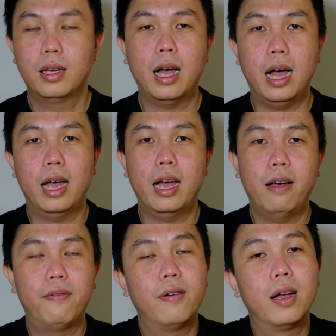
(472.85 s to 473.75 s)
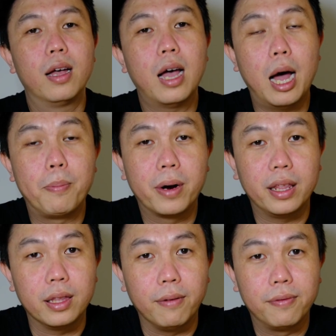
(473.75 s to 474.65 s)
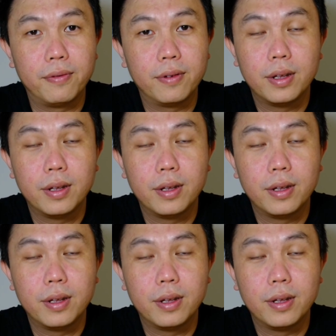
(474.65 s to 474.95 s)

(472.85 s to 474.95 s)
I have aperitif.